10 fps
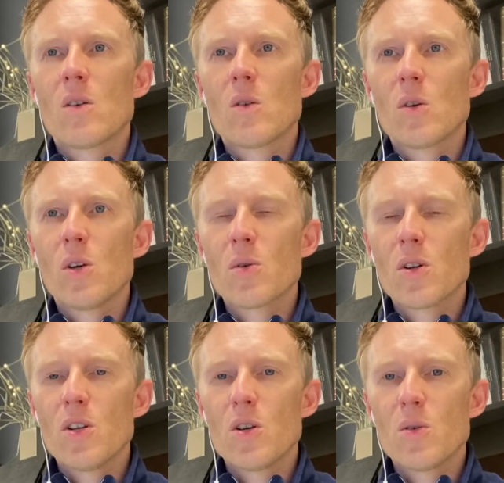You
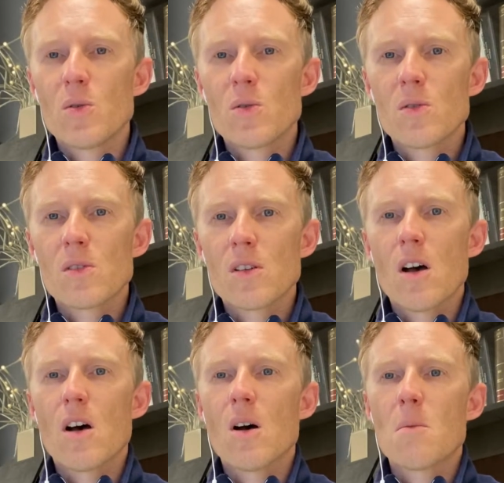can use
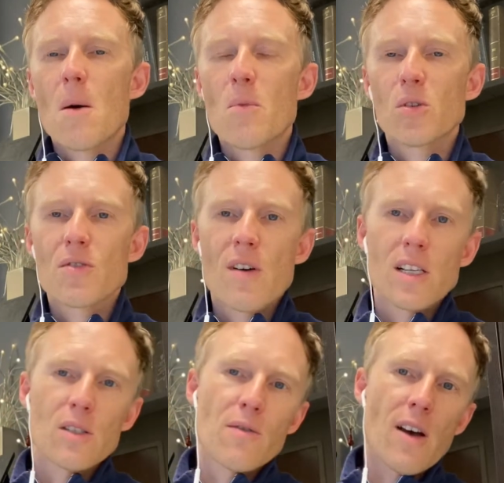a
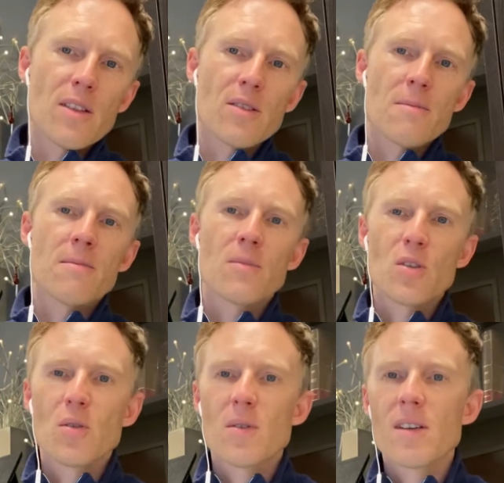motorized phantom to
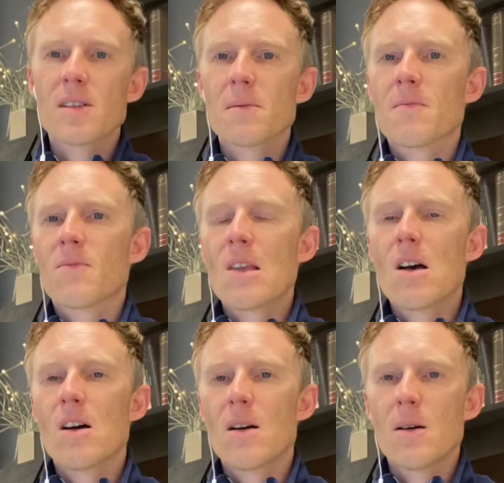do this.
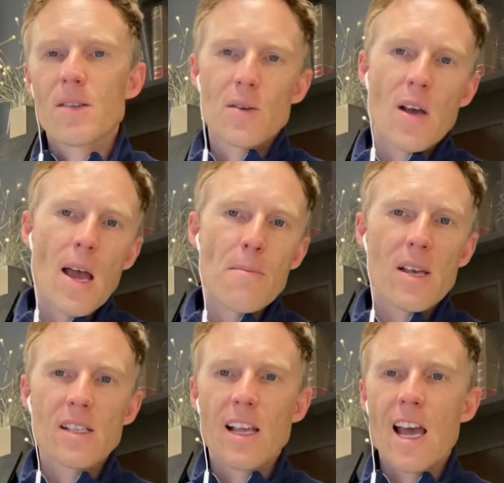So
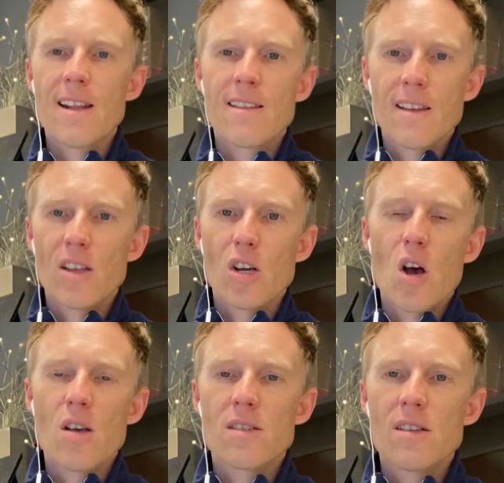basically anything that
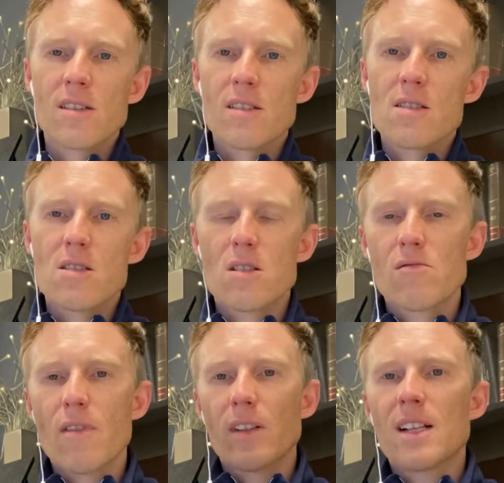causes the
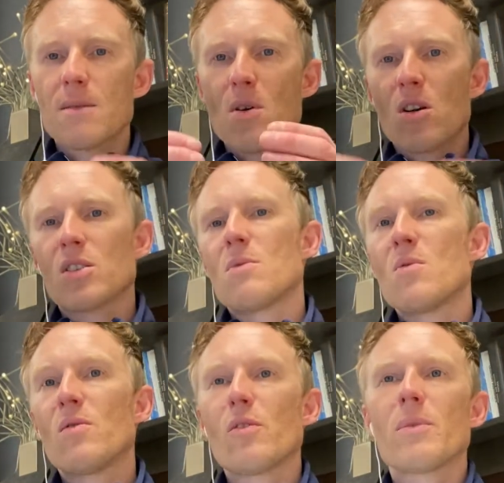reflector box to
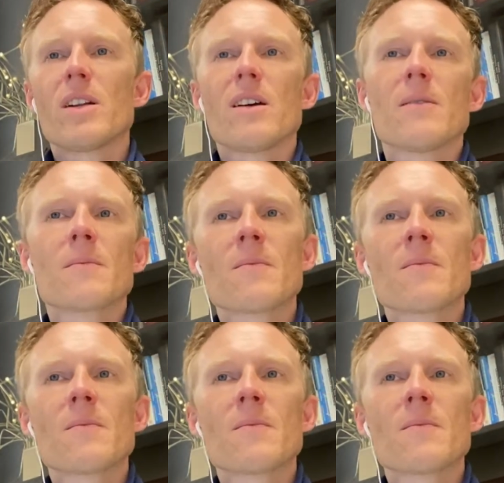move up and down.